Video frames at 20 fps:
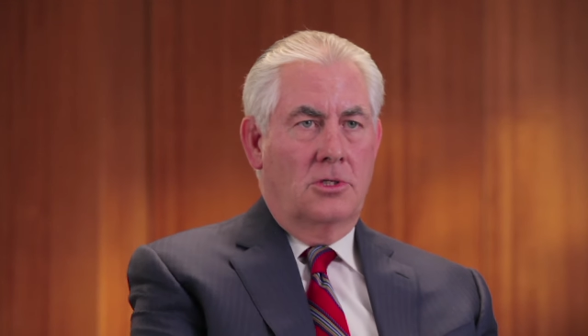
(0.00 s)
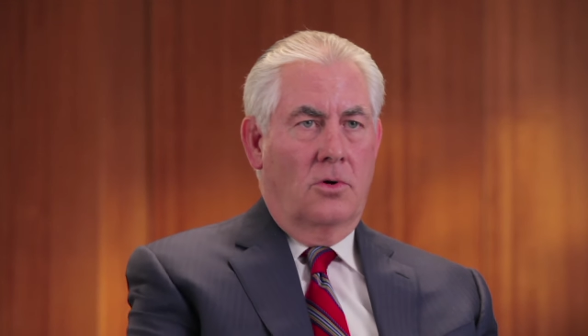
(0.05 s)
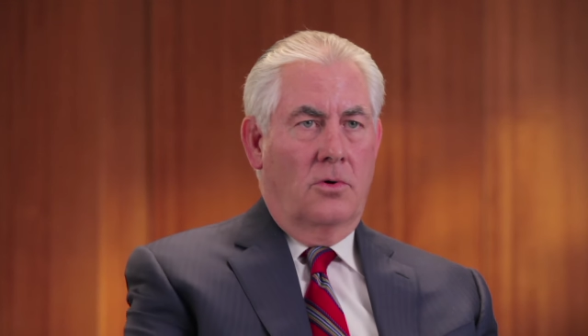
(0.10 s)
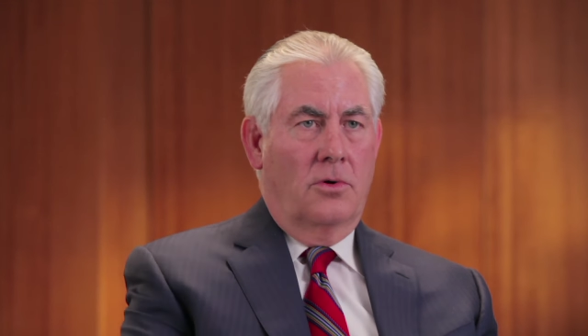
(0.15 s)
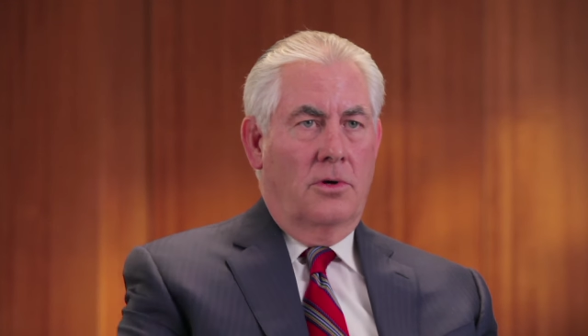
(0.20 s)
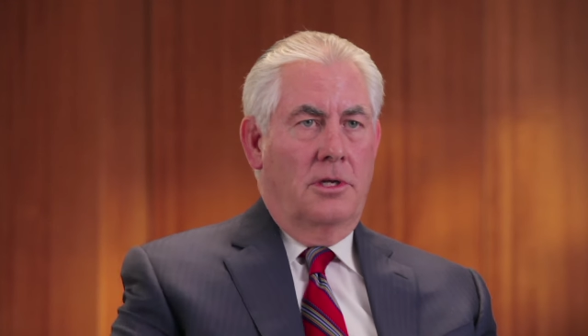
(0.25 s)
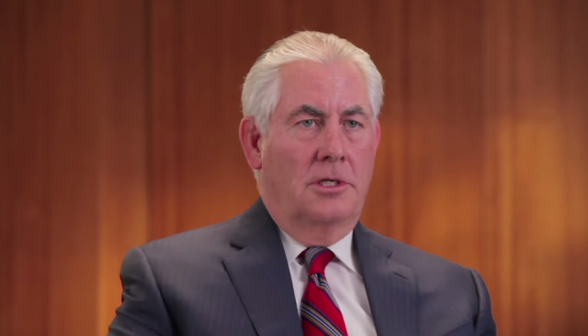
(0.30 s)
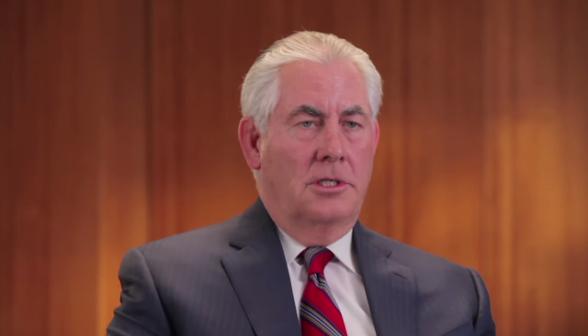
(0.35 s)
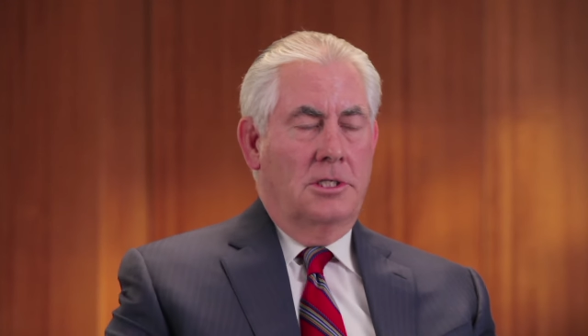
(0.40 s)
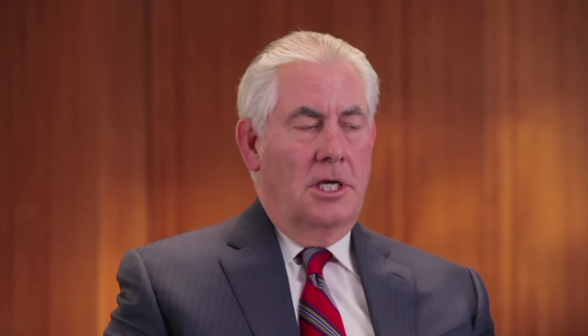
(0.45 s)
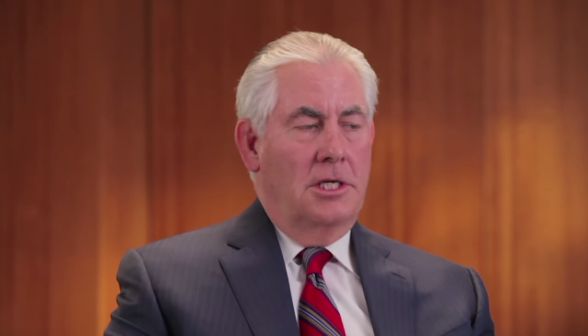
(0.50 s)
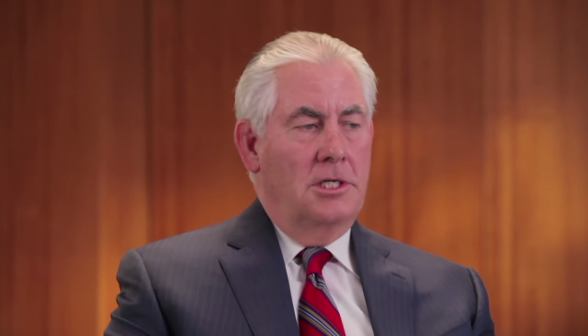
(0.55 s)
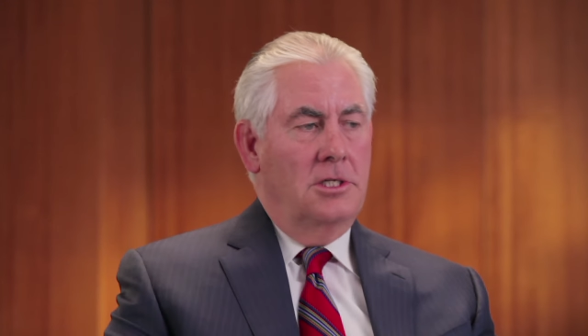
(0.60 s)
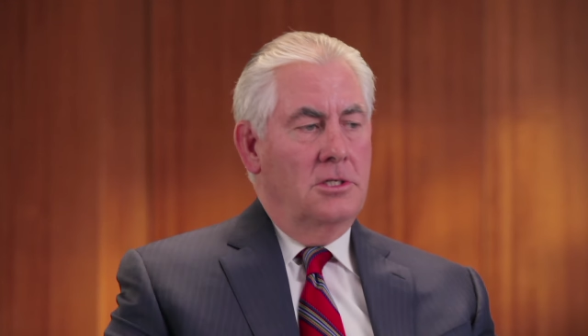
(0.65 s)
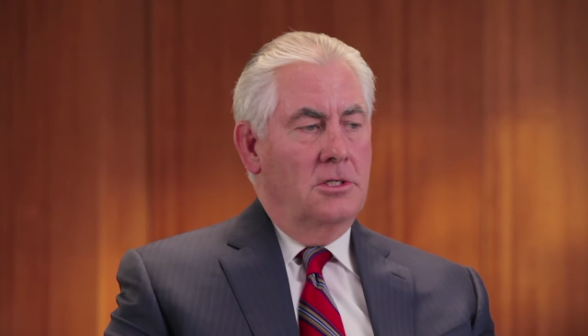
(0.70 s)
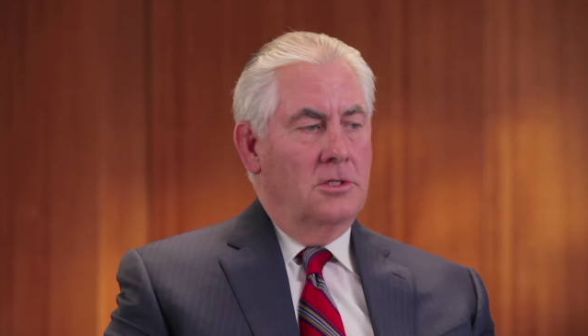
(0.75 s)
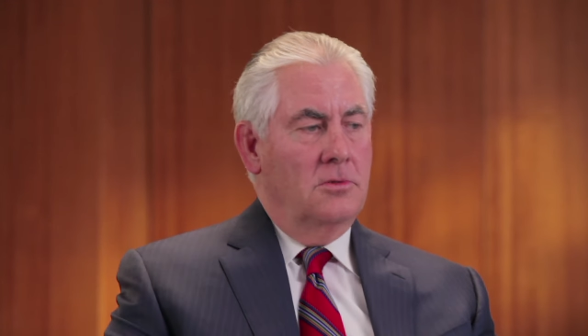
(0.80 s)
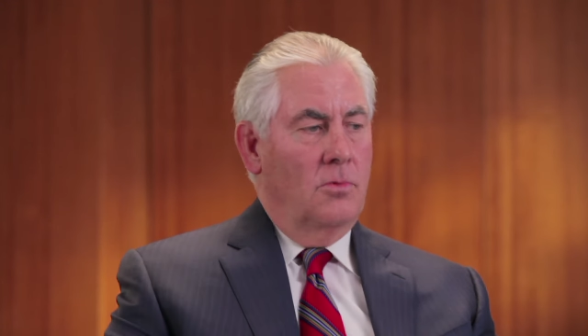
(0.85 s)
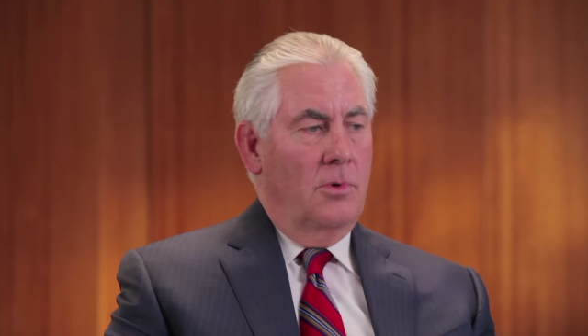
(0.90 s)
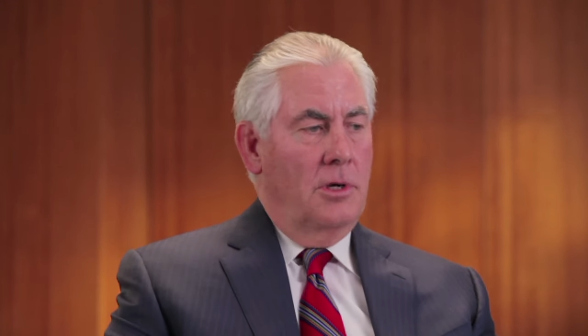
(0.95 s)
organization
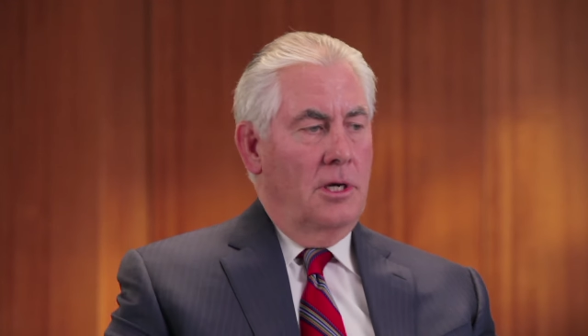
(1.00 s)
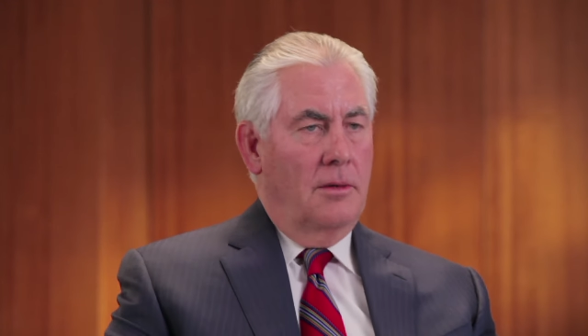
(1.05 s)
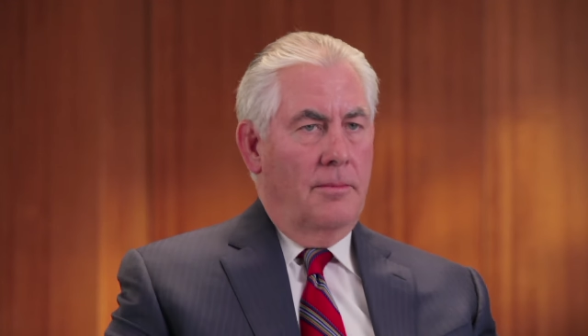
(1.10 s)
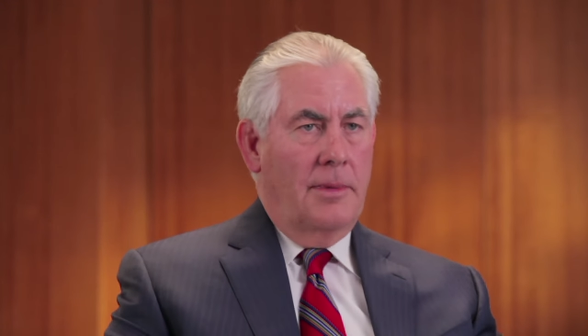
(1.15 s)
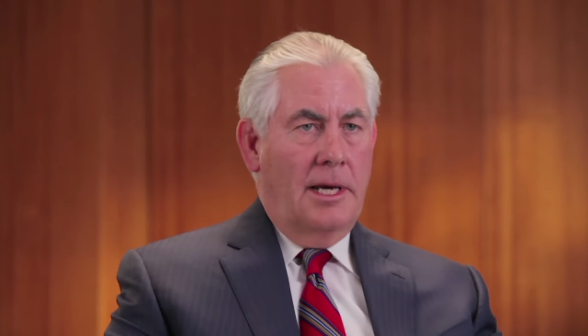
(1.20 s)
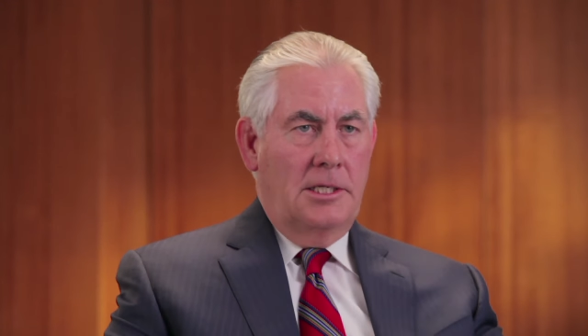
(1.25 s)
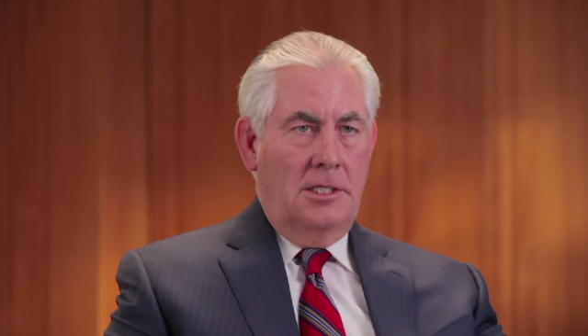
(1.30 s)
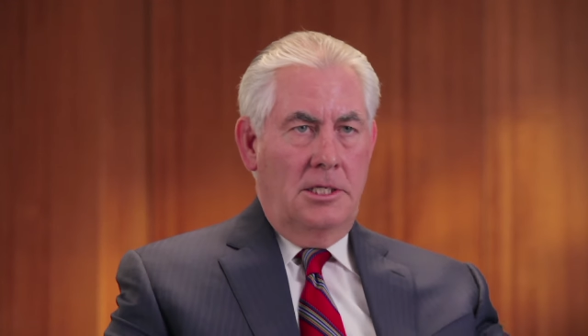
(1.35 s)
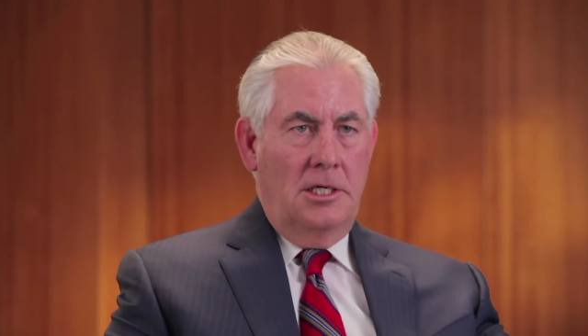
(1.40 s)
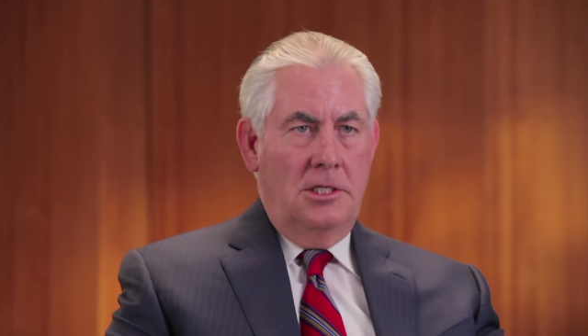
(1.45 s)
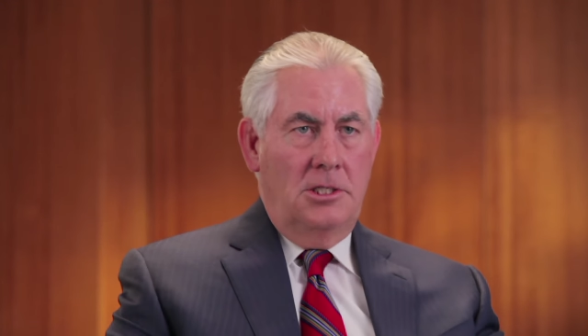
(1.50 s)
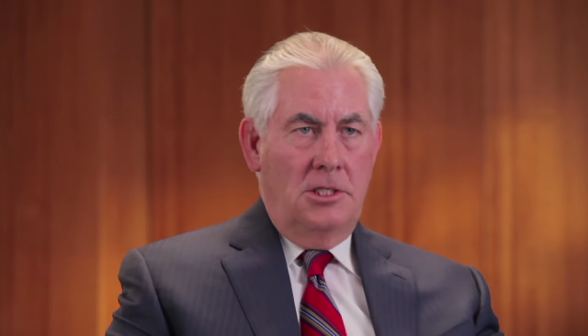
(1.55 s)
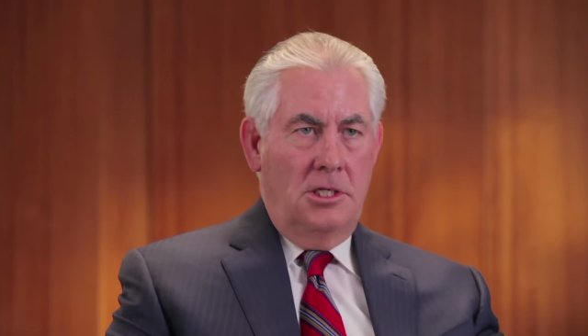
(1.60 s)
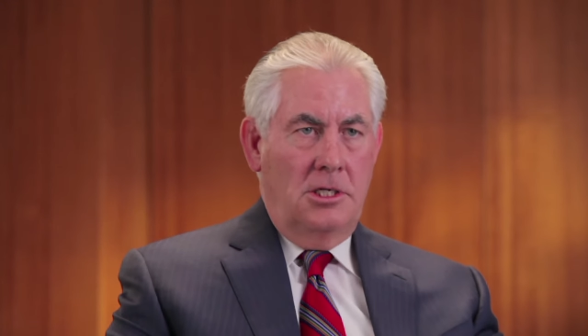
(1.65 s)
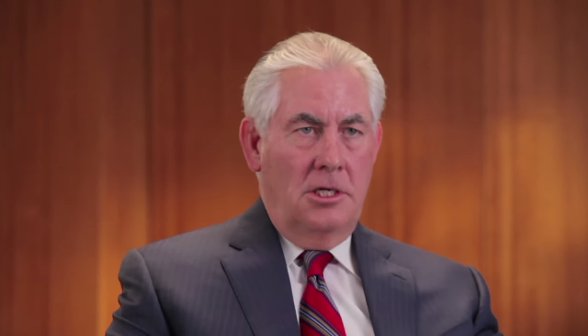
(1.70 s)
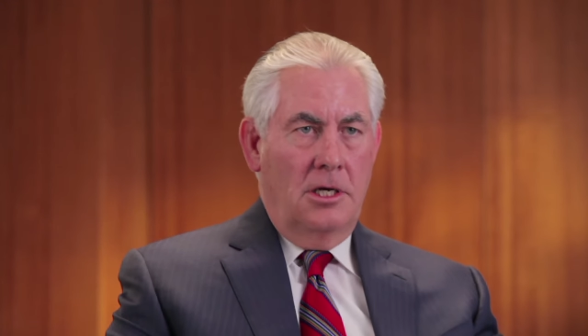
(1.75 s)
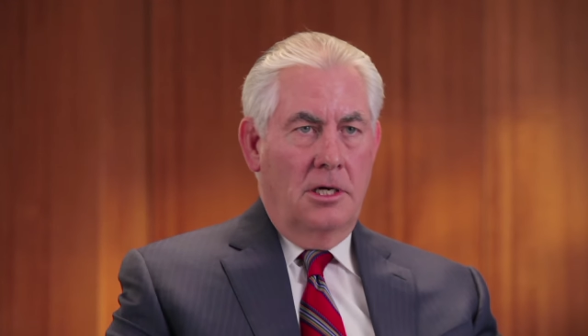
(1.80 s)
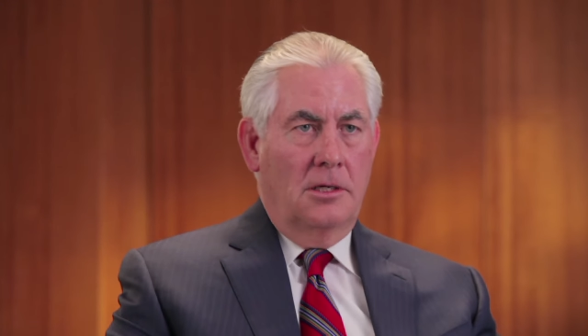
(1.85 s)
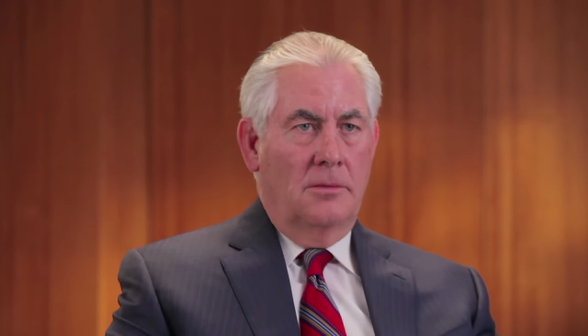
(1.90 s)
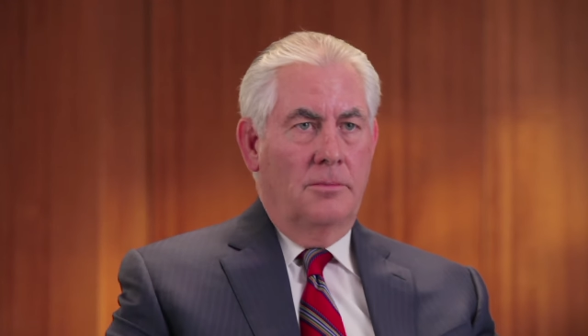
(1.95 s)
as well by teaching
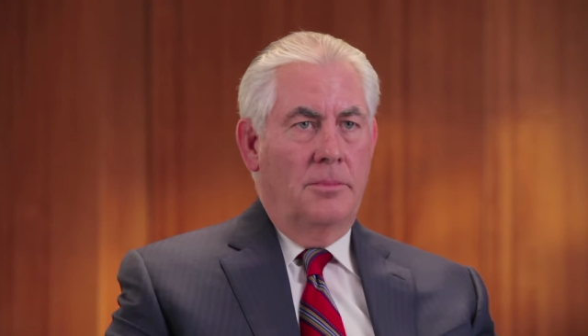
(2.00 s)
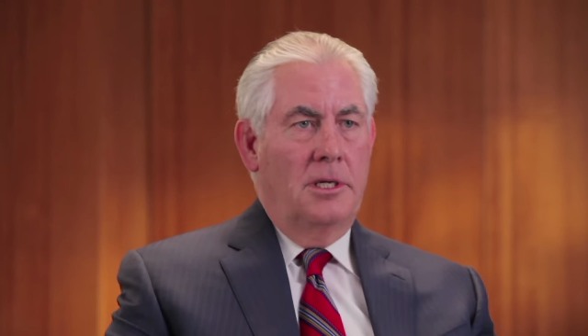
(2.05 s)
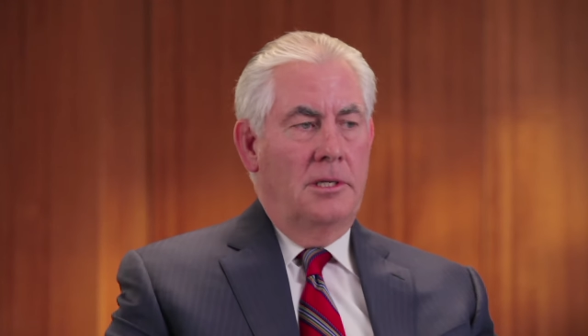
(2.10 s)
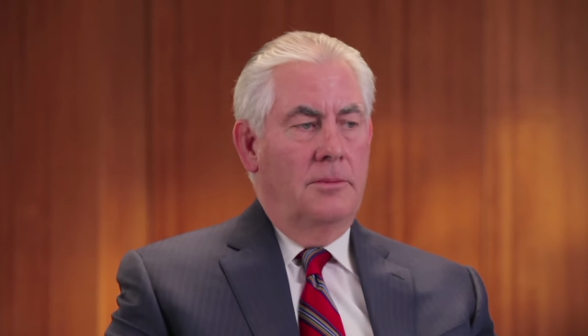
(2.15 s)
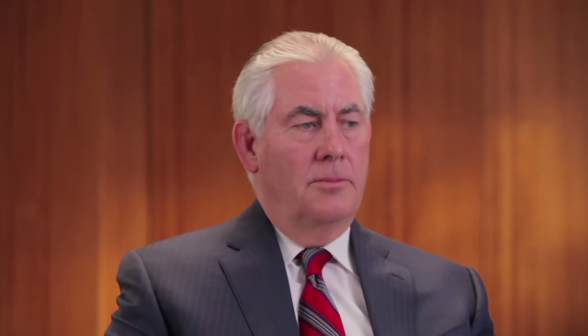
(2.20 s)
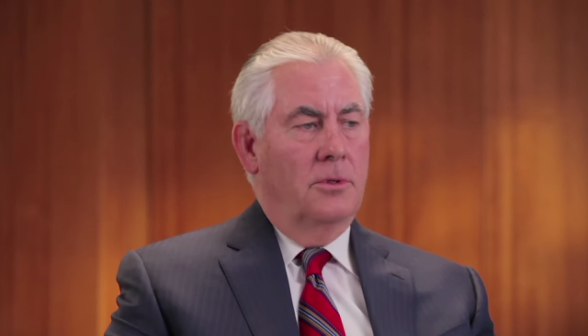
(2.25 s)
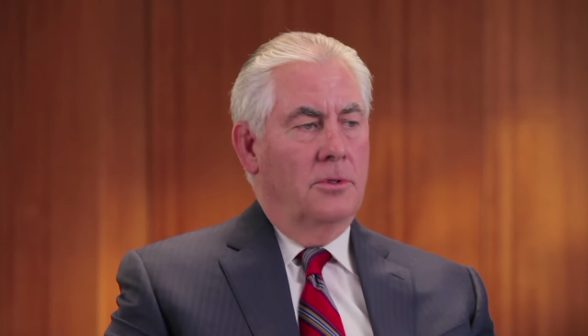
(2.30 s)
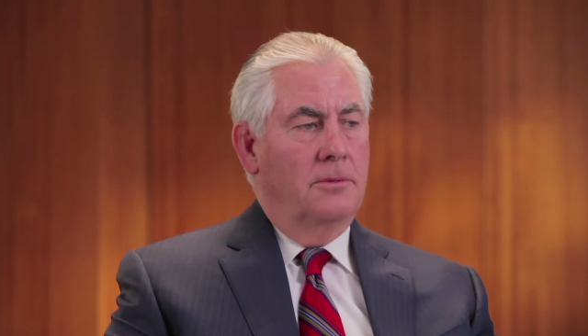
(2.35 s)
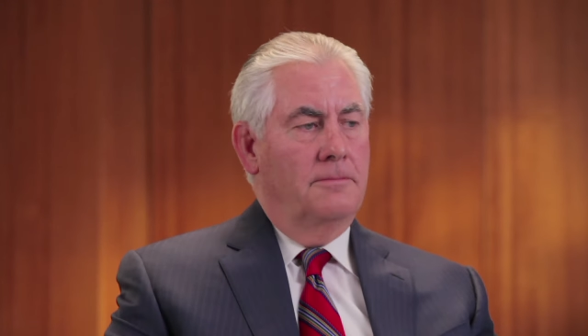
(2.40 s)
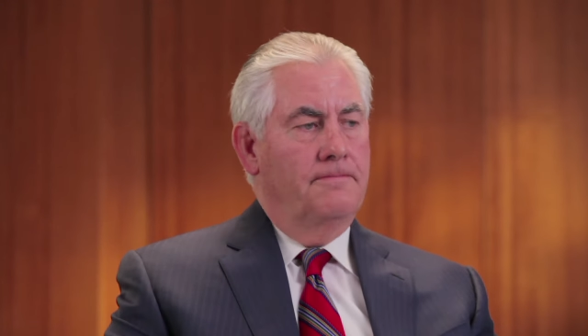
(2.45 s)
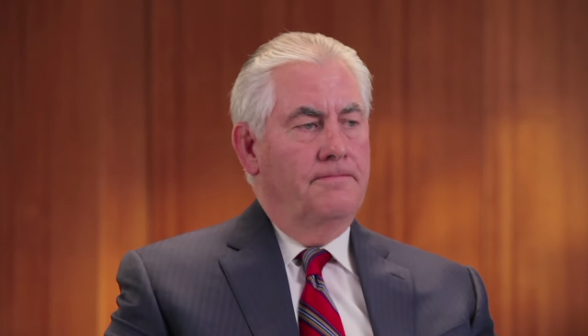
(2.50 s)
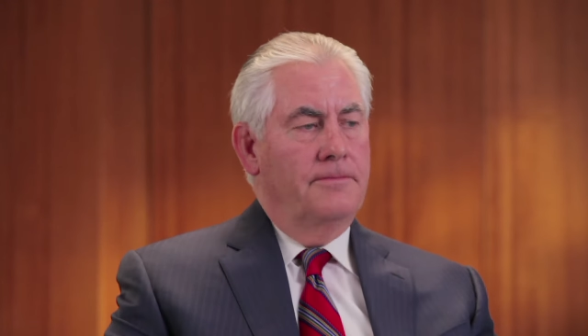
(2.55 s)
young people.